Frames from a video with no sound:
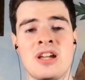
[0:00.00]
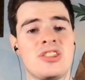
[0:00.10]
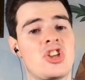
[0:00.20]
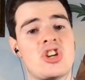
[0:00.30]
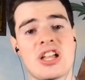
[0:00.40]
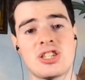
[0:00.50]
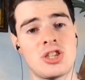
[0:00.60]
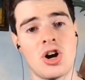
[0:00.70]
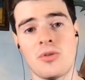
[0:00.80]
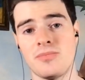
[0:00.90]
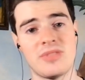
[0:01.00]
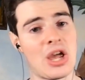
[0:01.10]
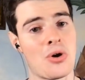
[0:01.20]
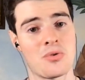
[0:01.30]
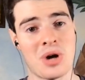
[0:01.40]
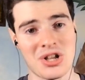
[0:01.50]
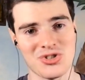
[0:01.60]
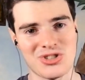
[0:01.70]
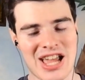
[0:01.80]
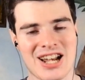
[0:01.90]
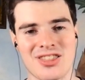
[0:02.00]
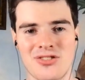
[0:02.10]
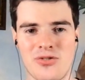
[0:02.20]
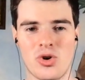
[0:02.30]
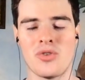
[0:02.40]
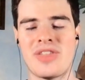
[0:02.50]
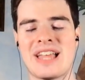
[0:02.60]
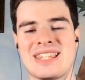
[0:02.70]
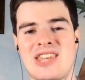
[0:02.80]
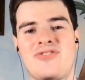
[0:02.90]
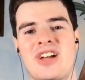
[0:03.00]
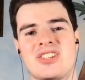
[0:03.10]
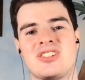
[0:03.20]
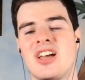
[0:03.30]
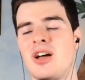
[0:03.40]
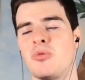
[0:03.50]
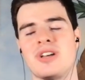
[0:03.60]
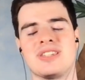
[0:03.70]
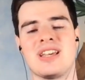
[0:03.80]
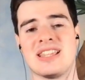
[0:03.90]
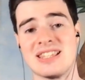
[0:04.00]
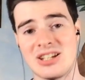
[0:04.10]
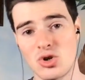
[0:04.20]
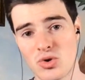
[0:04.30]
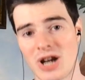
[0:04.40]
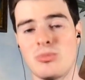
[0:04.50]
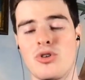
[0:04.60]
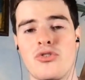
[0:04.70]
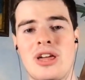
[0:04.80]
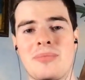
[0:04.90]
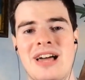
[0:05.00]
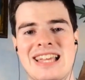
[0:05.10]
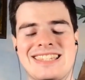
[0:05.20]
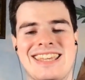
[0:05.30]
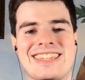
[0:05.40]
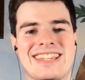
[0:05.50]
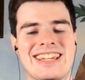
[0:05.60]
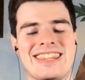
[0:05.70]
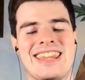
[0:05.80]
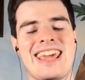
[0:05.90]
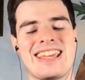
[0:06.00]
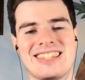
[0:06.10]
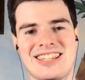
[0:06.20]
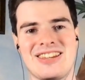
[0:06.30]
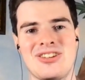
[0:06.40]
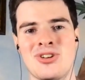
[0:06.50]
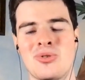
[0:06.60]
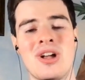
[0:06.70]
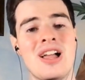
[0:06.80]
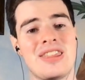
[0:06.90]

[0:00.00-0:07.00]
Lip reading: The Jets, though, Aaron Rodgers added to the fold. That defense was incredible for them last season. Can they continue?